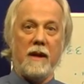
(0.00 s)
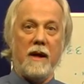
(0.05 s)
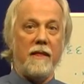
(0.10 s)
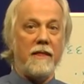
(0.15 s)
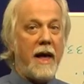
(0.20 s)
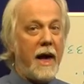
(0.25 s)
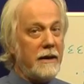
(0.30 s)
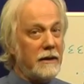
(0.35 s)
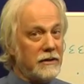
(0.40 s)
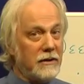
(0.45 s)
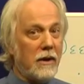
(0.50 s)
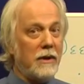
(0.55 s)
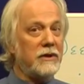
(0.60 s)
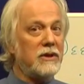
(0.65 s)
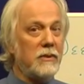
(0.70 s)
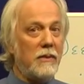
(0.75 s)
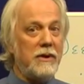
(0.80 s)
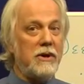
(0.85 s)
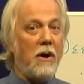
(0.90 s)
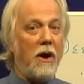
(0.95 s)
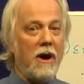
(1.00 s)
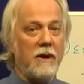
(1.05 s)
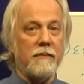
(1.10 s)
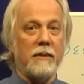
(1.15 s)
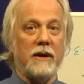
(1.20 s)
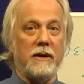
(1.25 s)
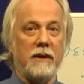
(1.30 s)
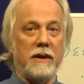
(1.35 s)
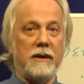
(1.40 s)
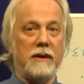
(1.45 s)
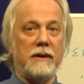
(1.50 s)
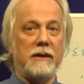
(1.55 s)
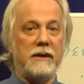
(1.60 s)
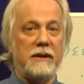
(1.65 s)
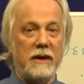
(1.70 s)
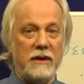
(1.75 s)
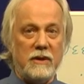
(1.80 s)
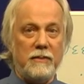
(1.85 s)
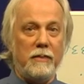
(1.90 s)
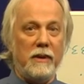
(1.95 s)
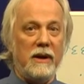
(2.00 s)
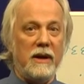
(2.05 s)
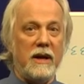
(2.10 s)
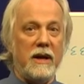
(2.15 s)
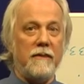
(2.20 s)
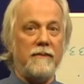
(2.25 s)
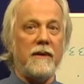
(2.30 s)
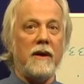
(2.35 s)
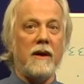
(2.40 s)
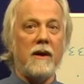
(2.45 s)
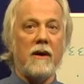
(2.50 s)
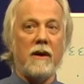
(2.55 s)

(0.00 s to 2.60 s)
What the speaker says: That is also a dogma. Disbelief,